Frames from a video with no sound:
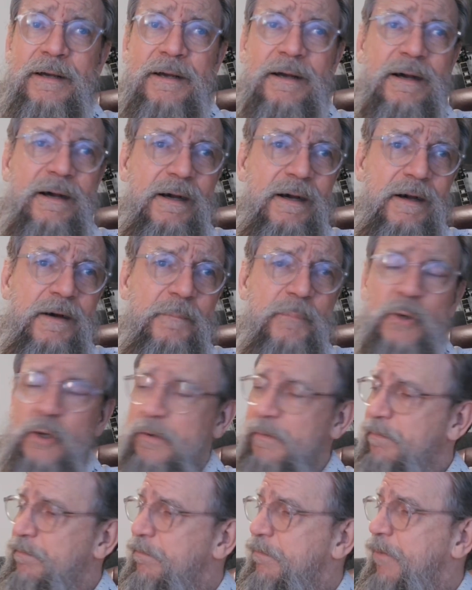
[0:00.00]

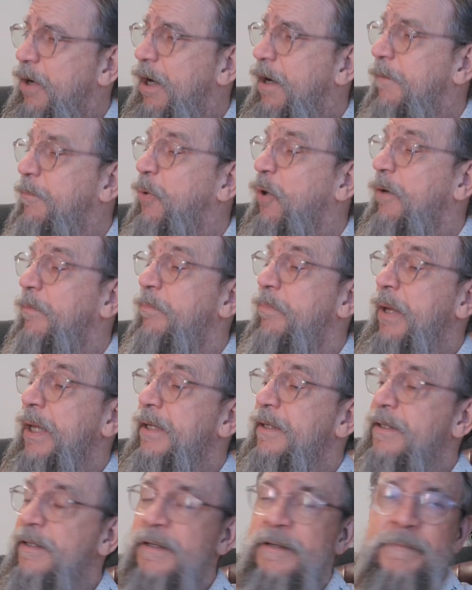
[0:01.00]
Brooke
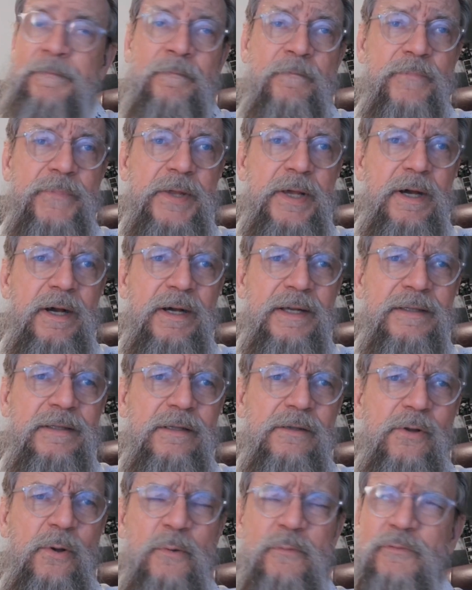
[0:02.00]
Benton, and the
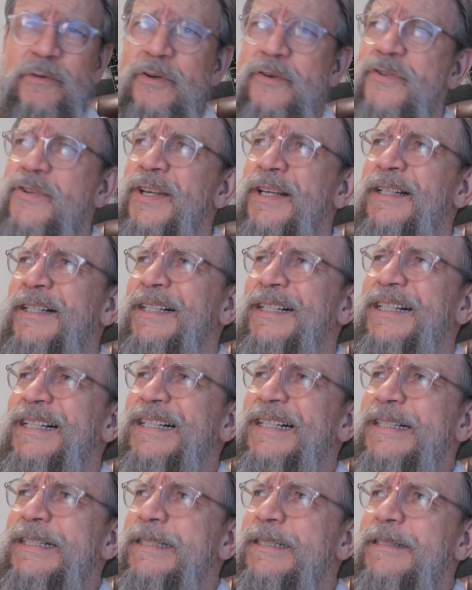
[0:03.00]
Clovers
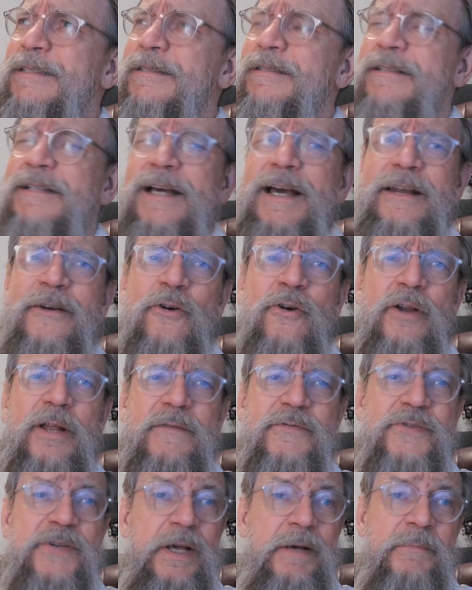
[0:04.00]
I'd heard
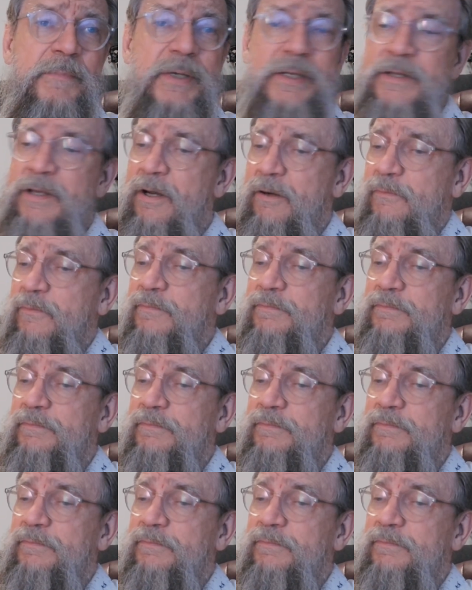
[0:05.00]
of some, but you know,